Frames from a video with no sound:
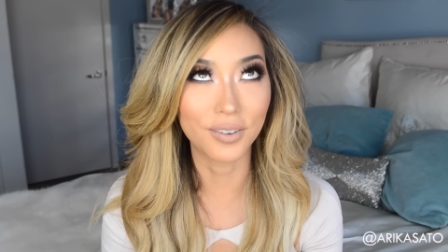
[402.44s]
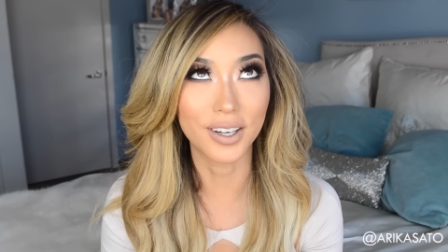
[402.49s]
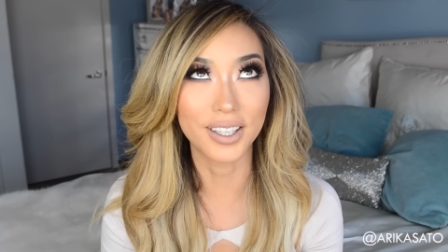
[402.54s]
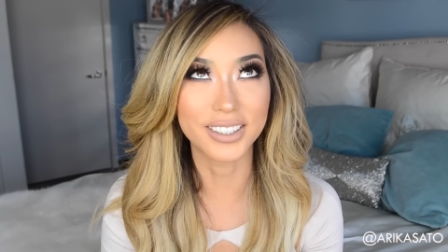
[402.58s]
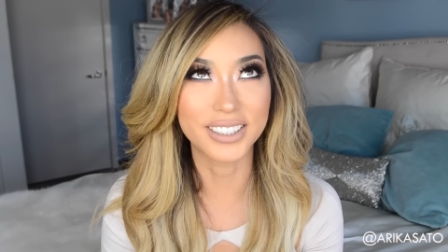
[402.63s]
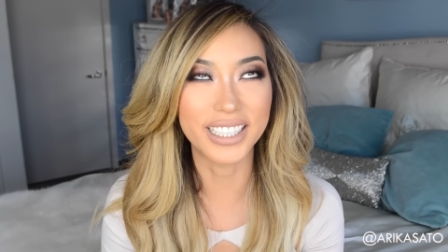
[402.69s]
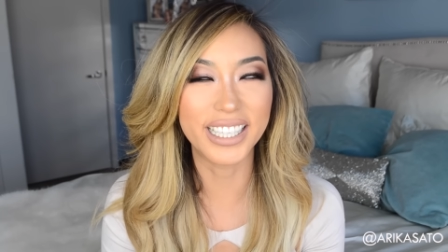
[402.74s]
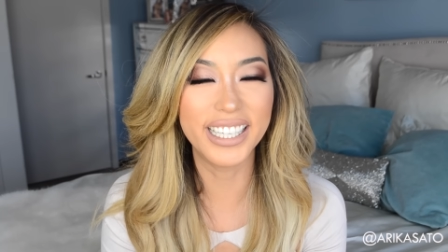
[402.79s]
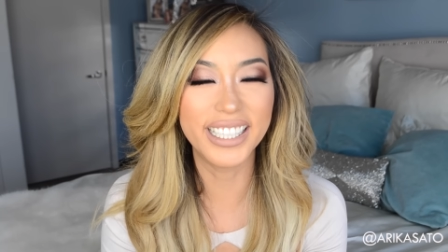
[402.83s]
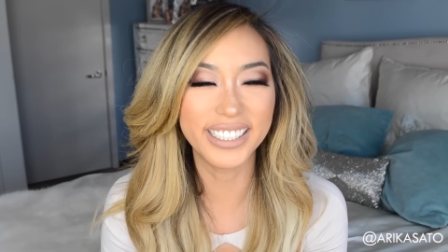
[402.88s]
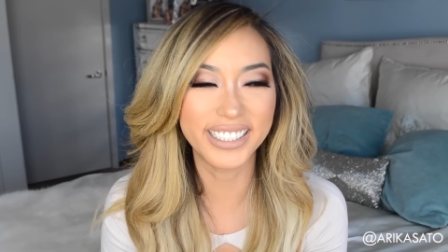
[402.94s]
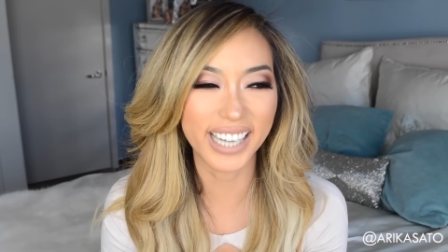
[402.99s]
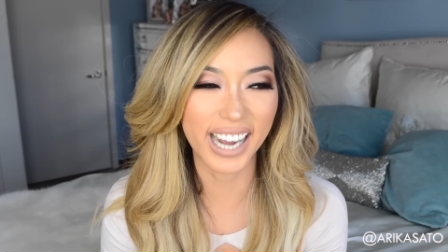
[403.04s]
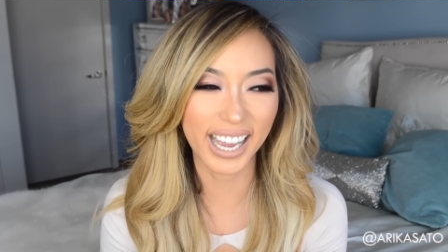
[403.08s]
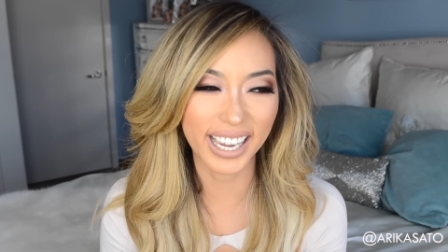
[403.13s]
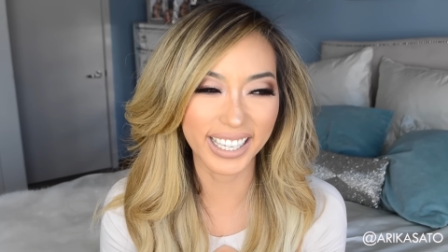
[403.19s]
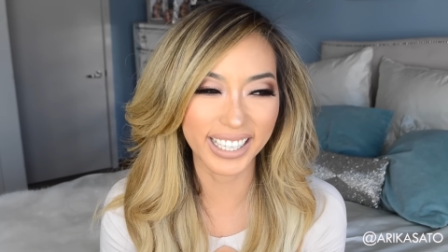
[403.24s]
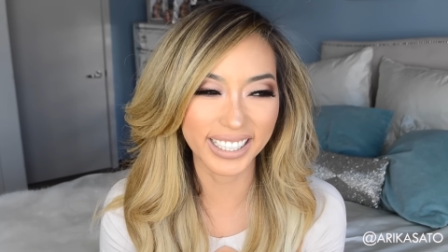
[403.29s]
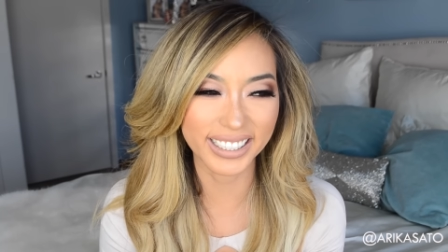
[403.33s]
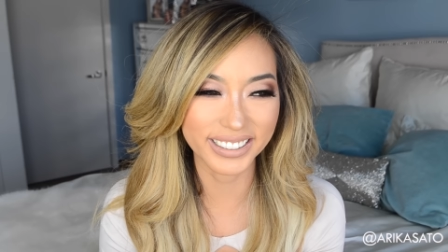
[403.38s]
varsity
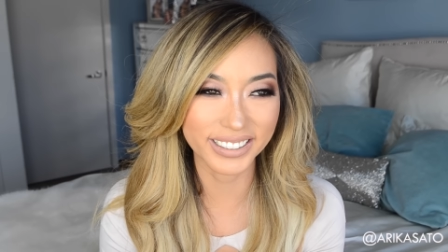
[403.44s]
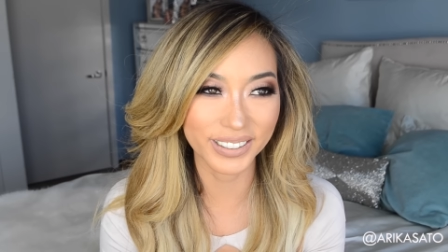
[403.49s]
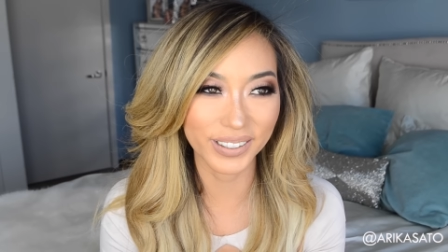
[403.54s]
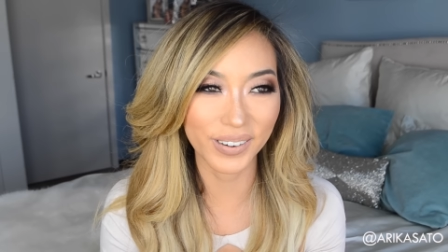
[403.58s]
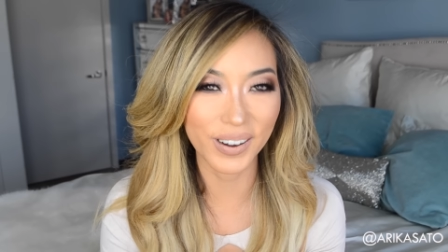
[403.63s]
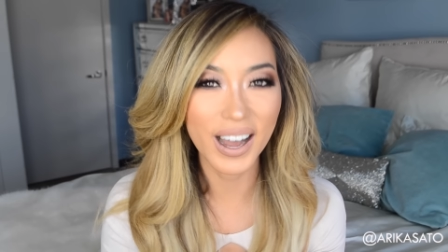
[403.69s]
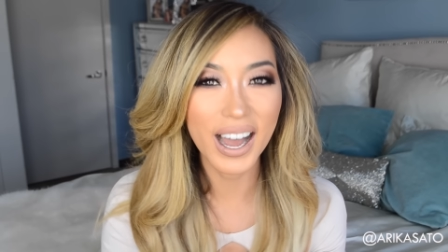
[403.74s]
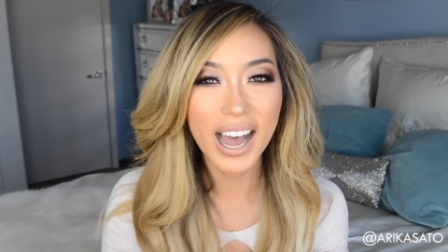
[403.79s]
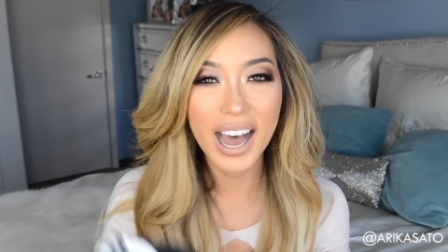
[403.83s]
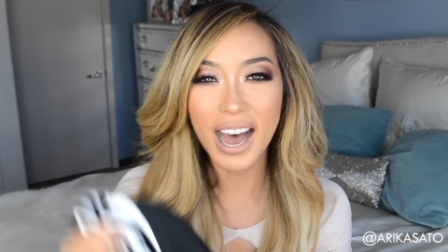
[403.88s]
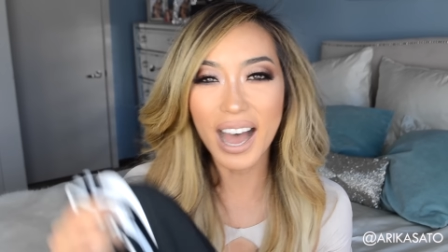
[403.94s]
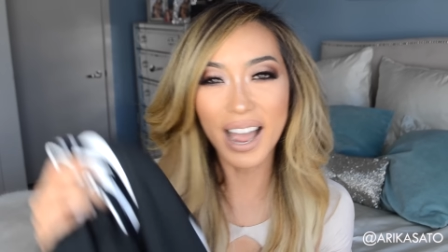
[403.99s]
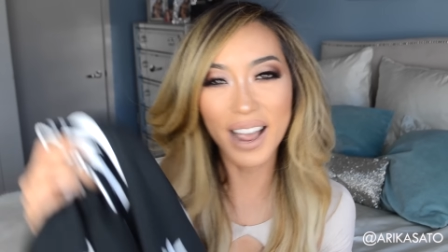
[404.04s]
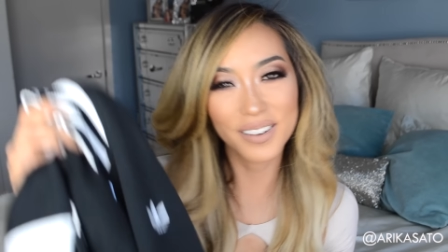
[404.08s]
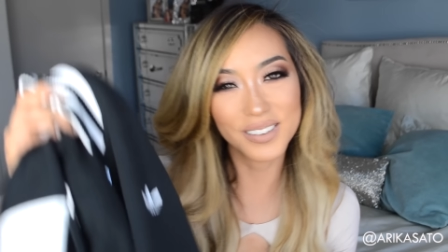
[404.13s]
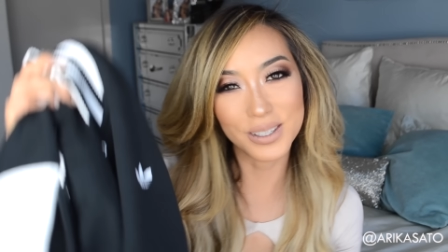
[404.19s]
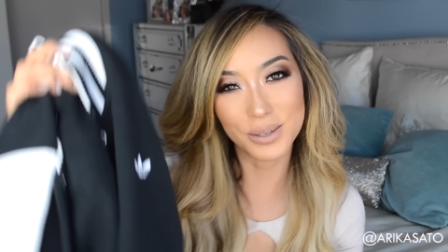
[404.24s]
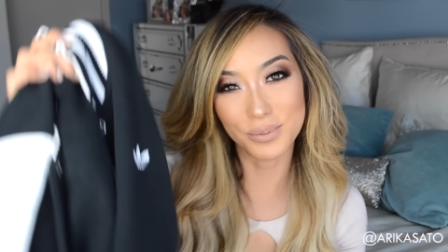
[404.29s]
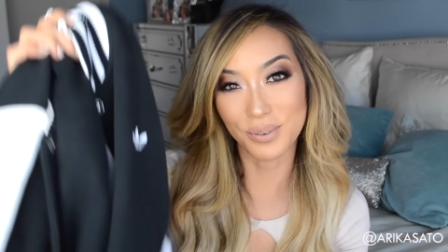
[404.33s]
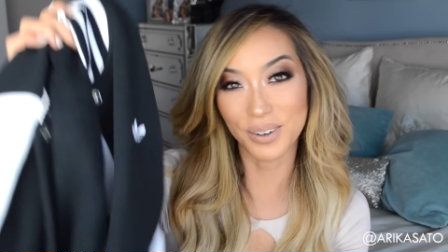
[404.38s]
jacket, so I
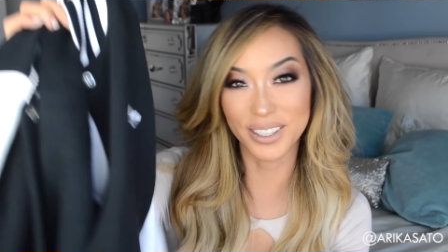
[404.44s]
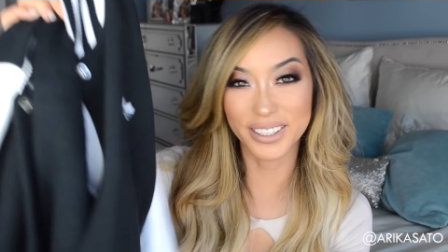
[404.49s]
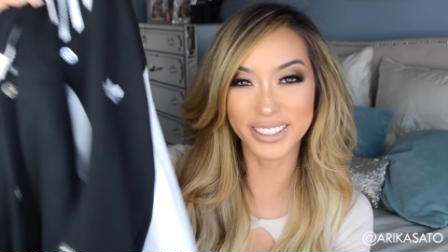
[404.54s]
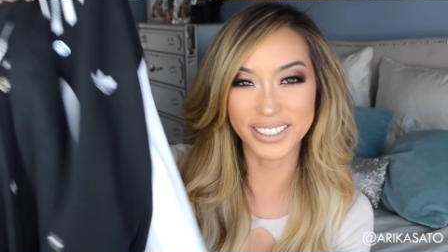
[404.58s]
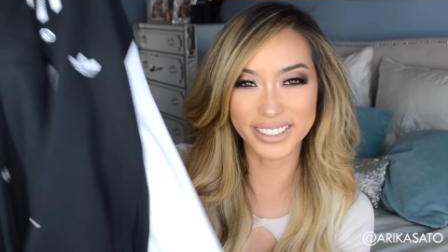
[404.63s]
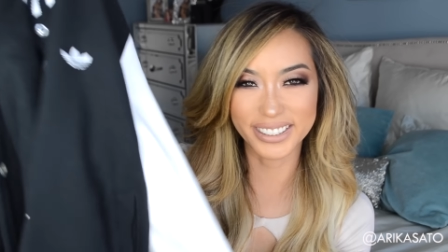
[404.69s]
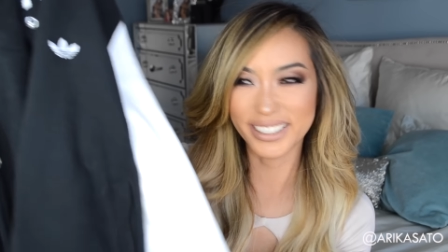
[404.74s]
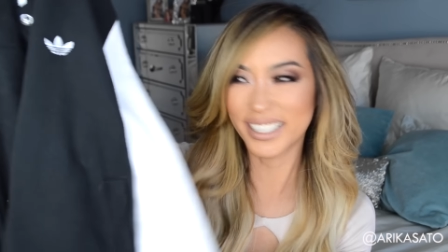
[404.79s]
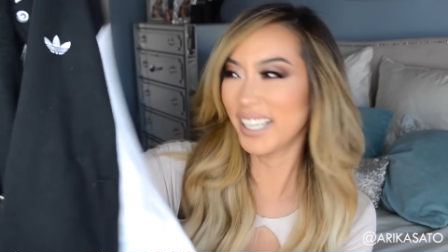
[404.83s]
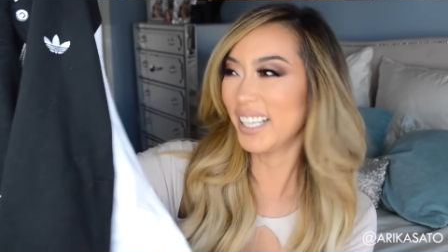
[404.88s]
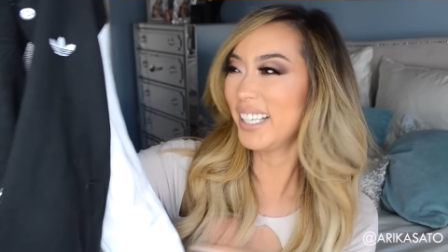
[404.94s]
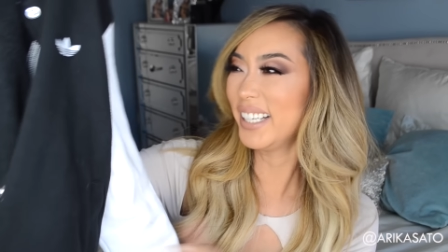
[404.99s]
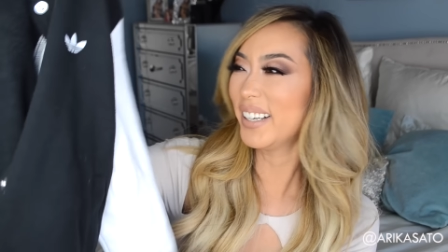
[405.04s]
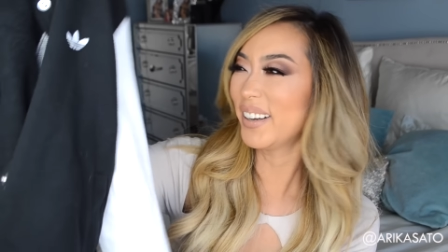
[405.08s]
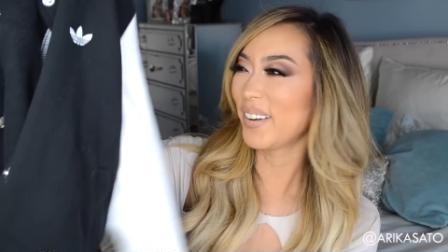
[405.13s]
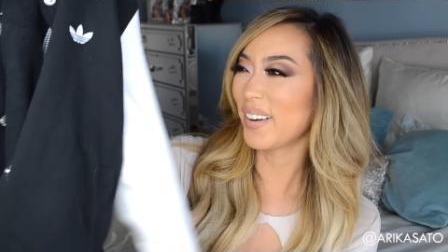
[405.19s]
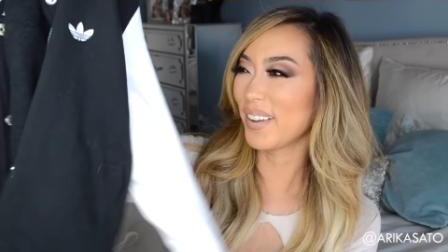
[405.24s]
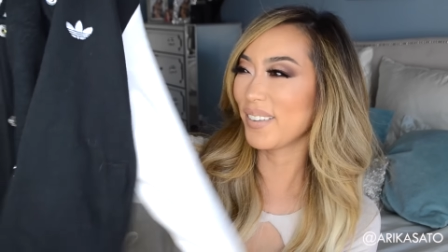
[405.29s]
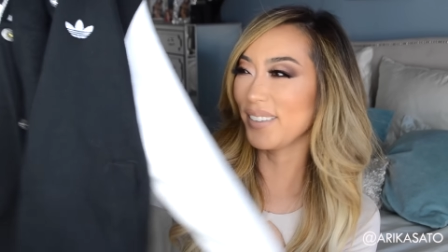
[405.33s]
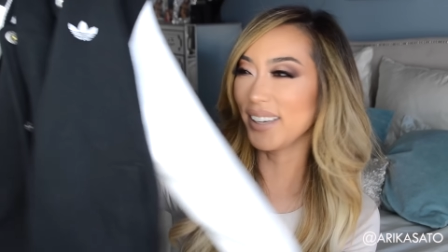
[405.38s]
had to purchase it, you
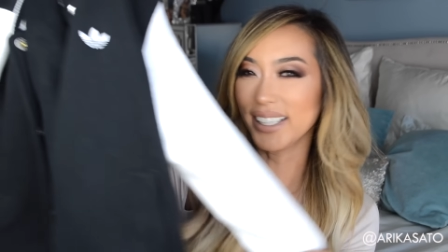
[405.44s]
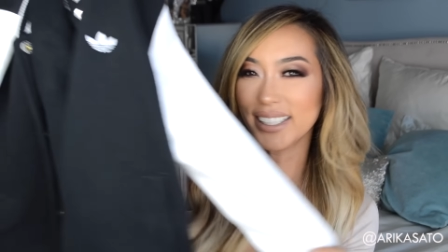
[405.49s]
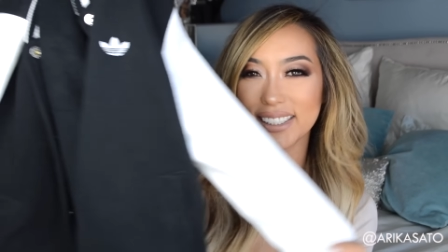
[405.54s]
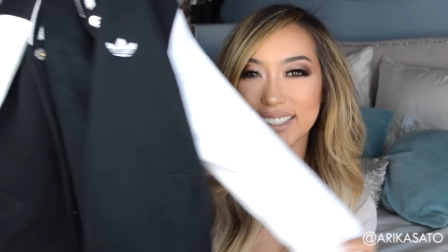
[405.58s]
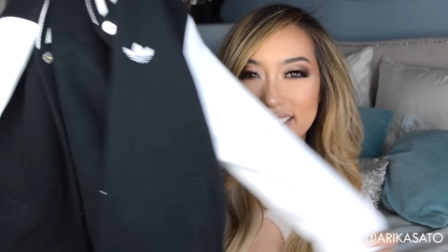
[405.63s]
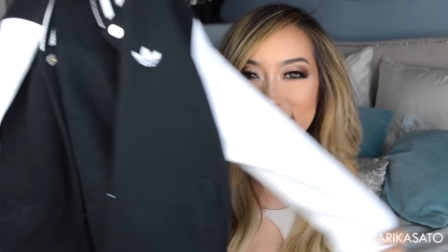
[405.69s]
know what I mean?